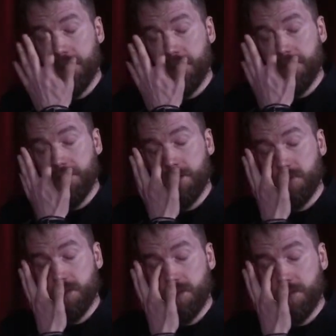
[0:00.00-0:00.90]
idea that it
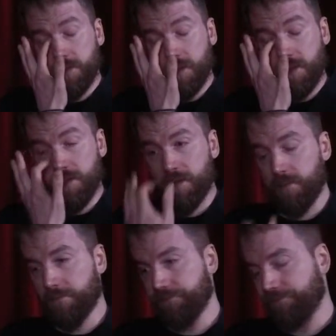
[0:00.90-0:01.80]
was something like
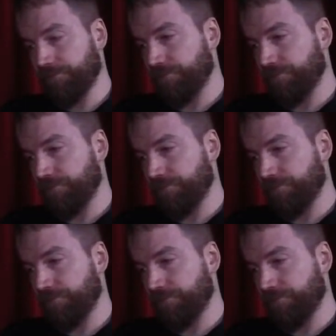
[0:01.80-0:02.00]
um,